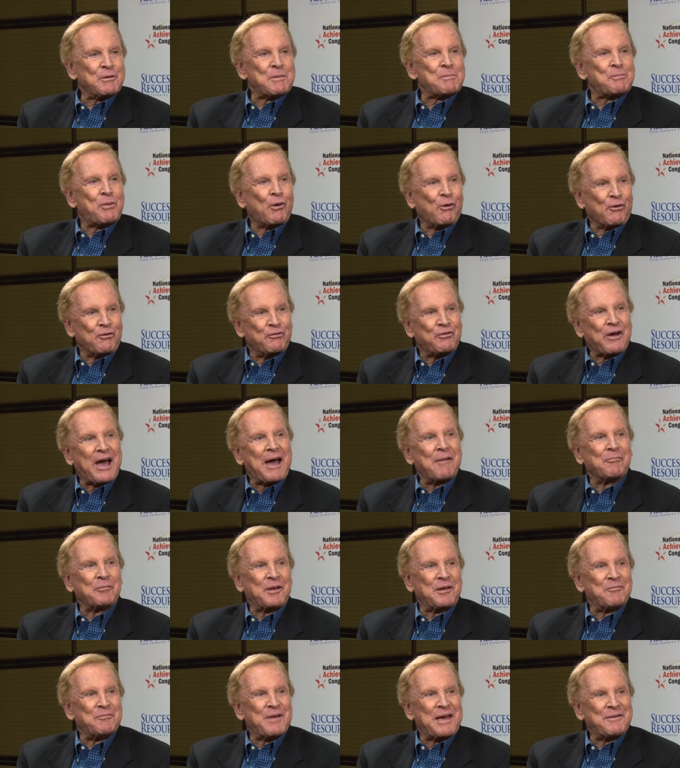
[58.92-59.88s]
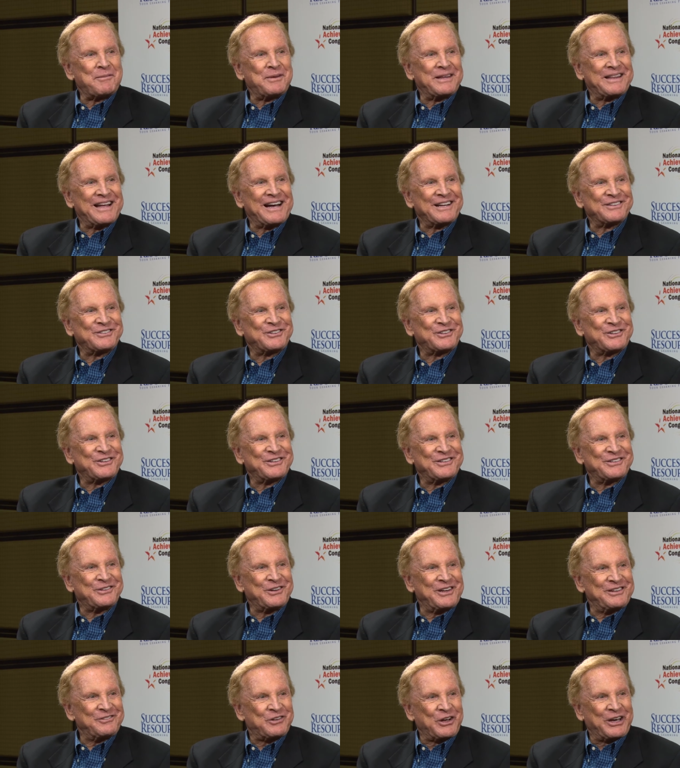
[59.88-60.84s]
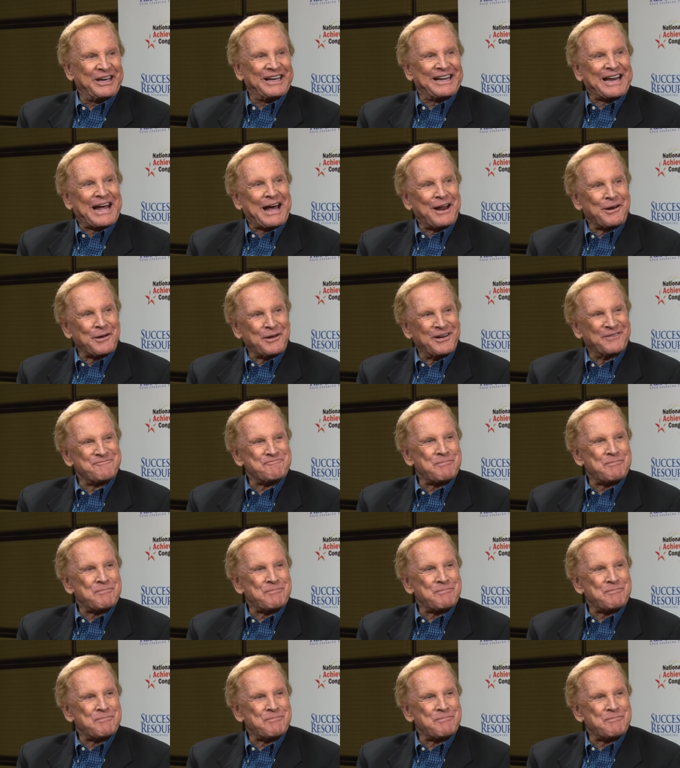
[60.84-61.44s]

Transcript: a poor family. Maybe that's t to get out of